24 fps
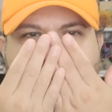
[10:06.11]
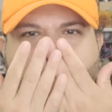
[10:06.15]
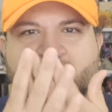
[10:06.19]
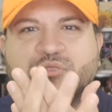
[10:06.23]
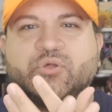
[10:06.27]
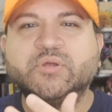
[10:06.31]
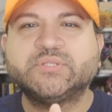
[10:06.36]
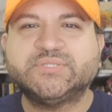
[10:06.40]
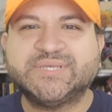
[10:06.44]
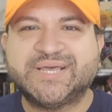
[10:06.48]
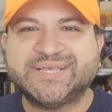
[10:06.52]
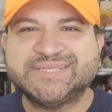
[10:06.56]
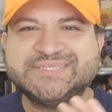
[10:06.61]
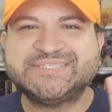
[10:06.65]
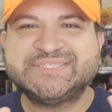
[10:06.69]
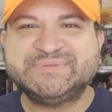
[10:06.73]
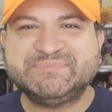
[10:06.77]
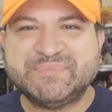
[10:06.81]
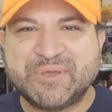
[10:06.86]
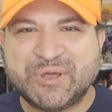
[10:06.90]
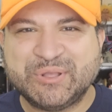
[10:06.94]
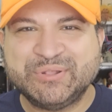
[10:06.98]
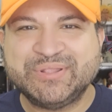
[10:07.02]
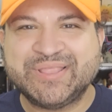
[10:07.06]
So it does
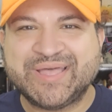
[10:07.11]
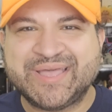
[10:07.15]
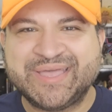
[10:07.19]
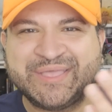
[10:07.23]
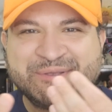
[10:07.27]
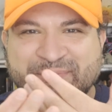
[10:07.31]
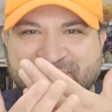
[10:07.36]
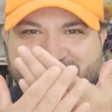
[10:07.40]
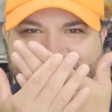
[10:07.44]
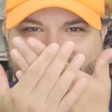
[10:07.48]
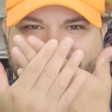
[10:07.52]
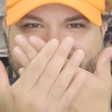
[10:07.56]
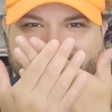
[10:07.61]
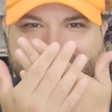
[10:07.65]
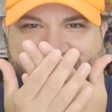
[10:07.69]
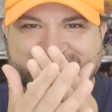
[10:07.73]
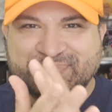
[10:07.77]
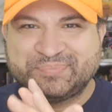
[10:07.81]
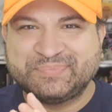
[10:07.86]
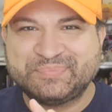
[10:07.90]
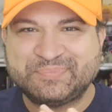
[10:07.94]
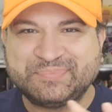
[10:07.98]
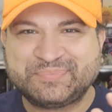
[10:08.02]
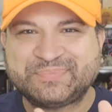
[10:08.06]
smell like,
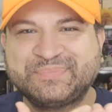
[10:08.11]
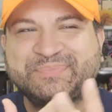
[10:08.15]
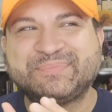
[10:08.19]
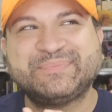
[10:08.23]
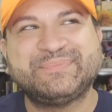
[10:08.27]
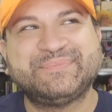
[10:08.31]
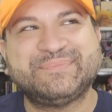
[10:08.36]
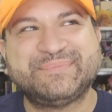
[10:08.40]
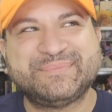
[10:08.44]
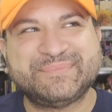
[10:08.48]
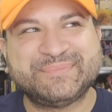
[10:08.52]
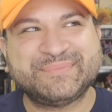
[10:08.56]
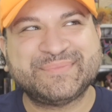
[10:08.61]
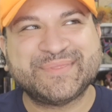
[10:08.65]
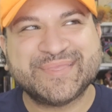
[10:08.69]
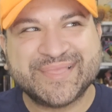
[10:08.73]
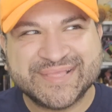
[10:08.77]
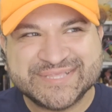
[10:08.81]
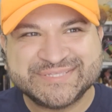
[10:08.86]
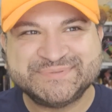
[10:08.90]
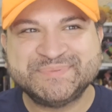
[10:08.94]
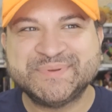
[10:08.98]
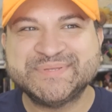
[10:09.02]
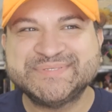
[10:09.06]

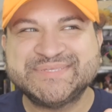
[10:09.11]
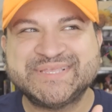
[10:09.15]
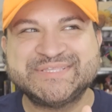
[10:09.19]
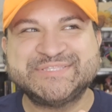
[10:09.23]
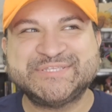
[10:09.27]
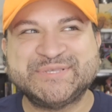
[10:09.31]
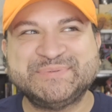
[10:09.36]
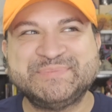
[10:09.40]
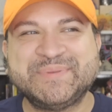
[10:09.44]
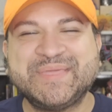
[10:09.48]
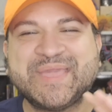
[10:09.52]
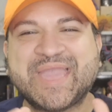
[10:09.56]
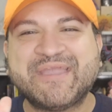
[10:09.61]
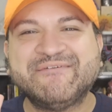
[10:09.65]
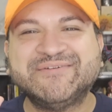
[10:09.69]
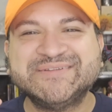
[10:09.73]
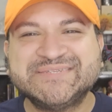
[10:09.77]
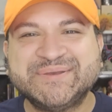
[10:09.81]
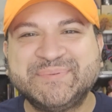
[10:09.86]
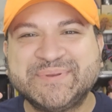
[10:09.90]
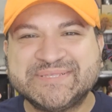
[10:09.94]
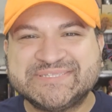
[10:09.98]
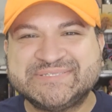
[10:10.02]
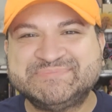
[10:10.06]
it smells like, to me, every
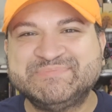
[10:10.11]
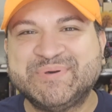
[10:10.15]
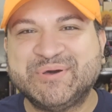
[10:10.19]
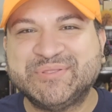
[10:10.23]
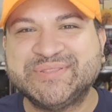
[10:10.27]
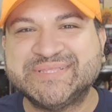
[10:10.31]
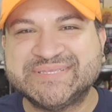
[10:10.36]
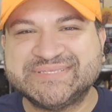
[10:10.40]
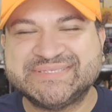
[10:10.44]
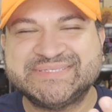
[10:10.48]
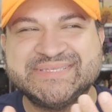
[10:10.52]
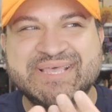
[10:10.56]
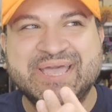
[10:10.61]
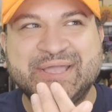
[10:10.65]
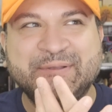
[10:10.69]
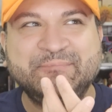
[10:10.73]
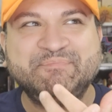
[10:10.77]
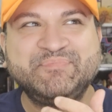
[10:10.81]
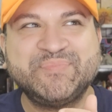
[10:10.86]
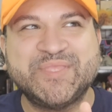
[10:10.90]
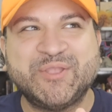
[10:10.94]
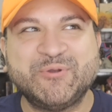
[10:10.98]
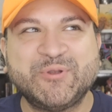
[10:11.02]
time I smell this scent,